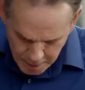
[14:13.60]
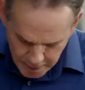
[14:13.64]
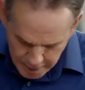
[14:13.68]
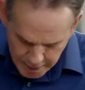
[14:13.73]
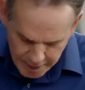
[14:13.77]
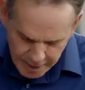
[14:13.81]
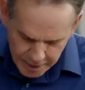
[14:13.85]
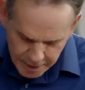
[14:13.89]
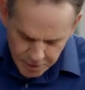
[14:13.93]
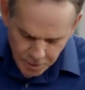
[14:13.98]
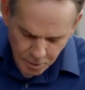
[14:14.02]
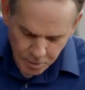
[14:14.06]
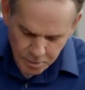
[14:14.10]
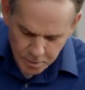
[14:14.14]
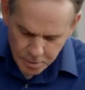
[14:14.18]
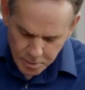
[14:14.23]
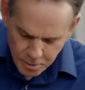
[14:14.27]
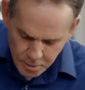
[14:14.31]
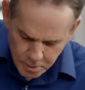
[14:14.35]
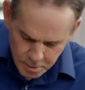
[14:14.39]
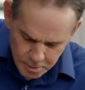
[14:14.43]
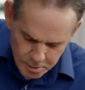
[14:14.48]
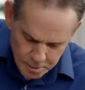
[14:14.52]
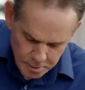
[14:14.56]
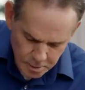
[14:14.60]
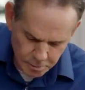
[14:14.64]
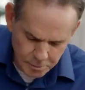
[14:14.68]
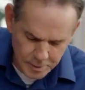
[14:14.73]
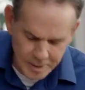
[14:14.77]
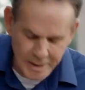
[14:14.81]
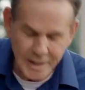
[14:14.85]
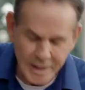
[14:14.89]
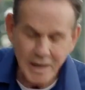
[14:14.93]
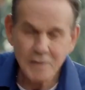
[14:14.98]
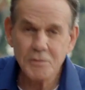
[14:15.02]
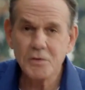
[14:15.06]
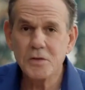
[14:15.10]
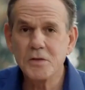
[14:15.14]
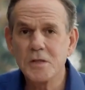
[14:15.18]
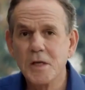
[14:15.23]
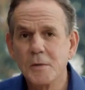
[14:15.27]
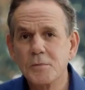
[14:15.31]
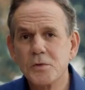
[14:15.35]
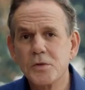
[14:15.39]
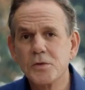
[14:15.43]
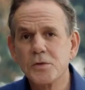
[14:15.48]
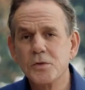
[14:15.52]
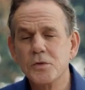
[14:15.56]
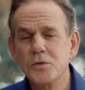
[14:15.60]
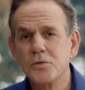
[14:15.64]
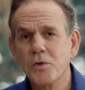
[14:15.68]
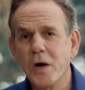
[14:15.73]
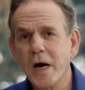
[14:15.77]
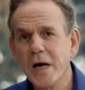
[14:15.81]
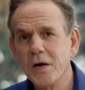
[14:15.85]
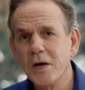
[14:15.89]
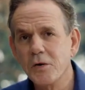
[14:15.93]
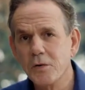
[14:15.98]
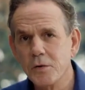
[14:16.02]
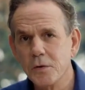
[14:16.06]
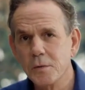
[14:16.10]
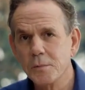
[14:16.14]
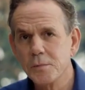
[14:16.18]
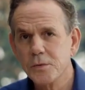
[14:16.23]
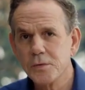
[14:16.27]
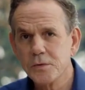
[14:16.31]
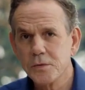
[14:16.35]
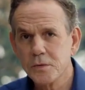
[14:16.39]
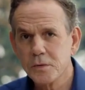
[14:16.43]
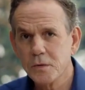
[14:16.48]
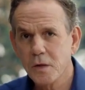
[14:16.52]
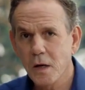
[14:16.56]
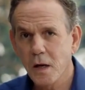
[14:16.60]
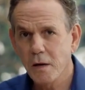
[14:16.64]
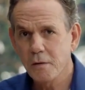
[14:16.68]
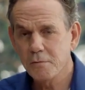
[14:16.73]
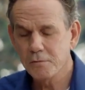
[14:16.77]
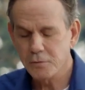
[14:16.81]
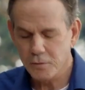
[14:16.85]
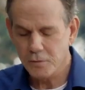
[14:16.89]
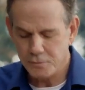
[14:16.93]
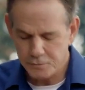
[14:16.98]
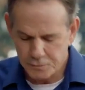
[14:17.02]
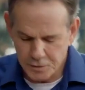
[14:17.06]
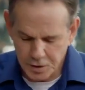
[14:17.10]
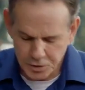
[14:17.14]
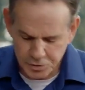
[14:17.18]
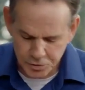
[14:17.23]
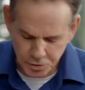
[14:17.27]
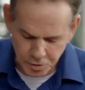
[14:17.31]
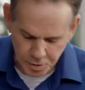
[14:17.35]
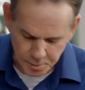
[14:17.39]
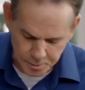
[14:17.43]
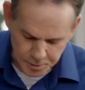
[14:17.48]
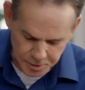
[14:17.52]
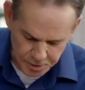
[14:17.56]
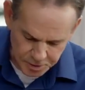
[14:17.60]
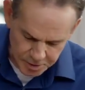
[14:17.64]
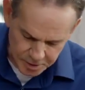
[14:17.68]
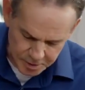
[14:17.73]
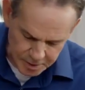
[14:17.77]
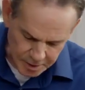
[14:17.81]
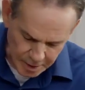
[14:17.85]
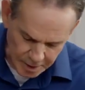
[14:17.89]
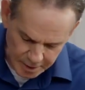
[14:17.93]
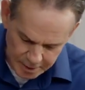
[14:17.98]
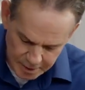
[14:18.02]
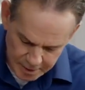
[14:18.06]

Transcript: Yeah, don't really ever substitute dry herbs for fresh herbs. It's just not the